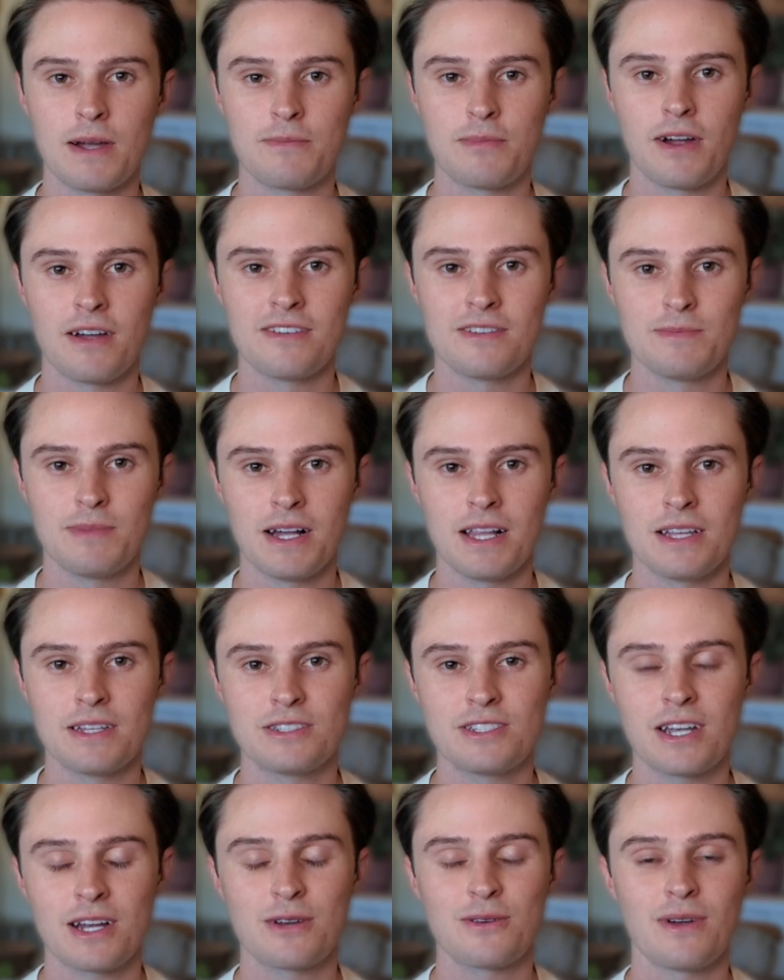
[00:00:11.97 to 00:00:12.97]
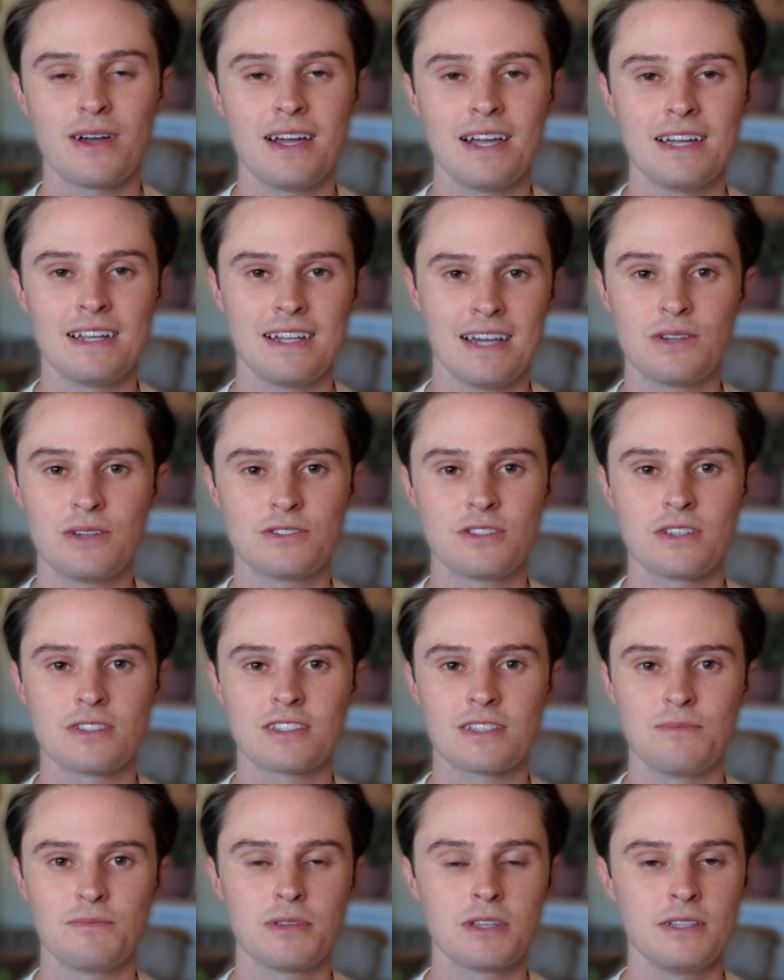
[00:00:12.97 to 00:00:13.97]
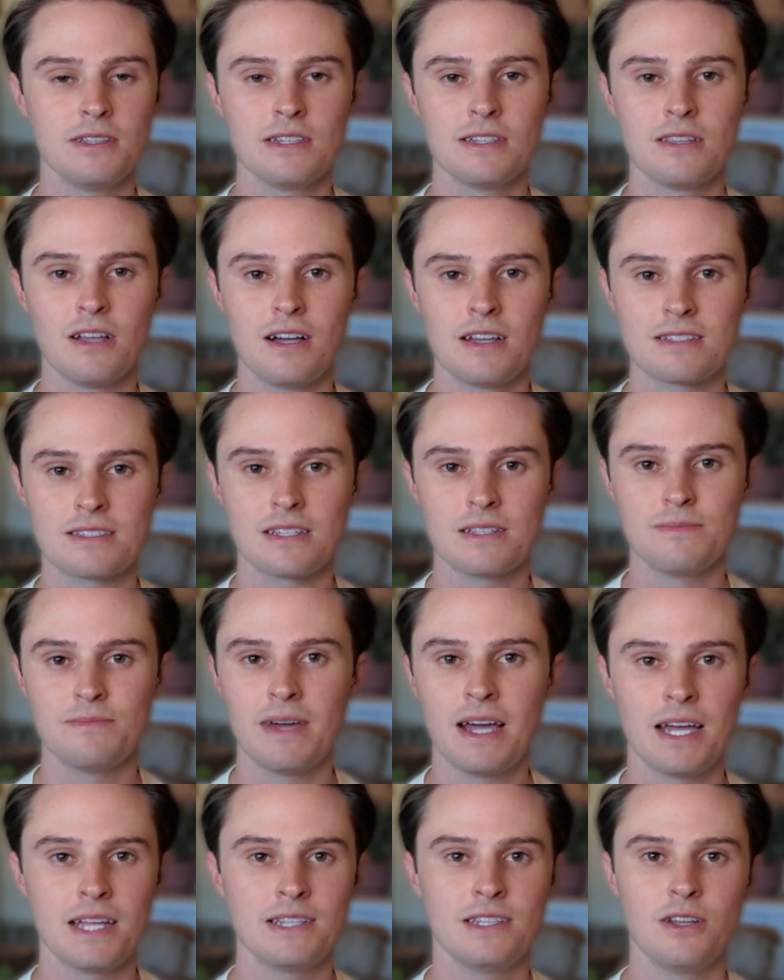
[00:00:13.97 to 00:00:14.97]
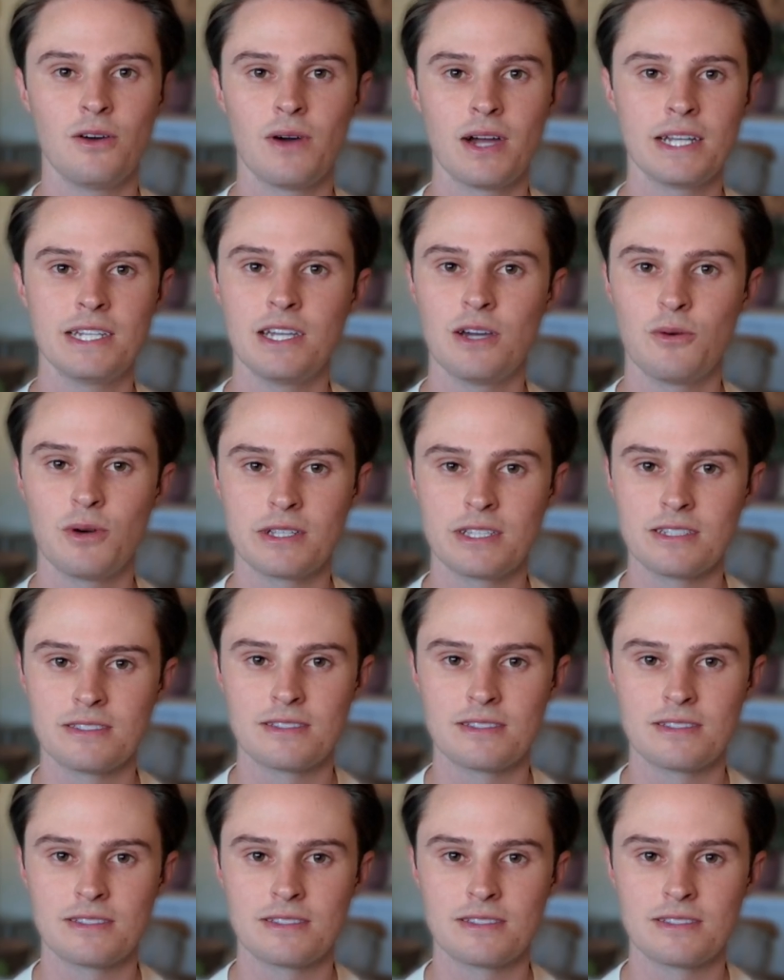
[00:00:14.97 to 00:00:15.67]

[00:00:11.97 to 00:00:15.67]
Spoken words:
private pilot Checkride, I was just completely lost and had no idea what to